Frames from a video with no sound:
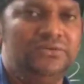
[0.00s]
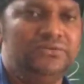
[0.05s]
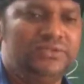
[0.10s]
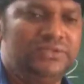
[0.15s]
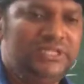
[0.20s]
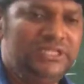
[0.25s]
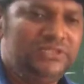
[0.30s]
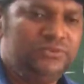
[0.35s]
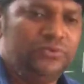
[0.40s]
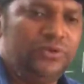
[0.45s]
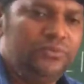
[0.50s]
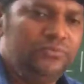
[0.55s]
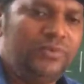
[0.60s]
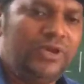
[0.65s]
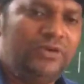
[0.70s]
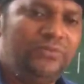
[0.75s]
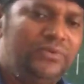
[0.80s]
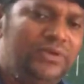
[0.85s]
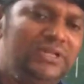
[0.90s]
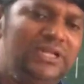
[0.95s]
So these one
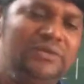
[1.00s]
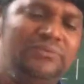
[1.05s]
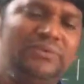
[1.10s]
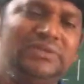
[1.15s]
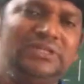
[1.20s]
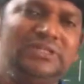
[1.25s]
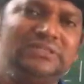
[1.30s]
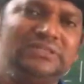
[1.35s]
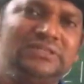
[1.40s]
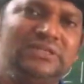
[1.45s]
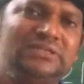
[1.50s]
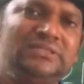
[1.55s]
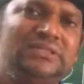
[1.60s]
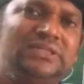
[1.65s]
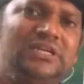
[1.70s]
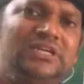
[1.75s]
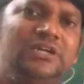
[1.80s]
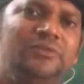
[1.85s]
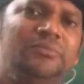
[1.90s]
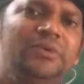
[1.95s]
by one I will discuss in
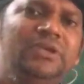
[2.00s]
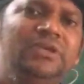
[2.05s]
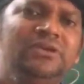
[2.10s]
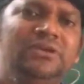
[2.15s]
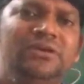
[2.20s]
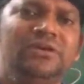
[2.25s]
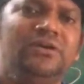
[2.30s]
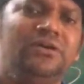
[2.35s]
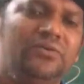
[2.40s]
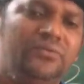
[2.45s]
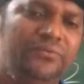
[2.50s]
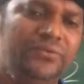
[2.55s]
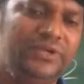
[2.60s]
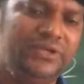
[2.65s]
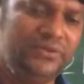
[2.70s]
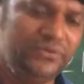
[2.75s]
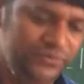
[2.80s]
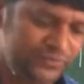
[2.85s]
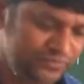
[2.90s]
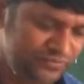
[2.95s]
the coming video.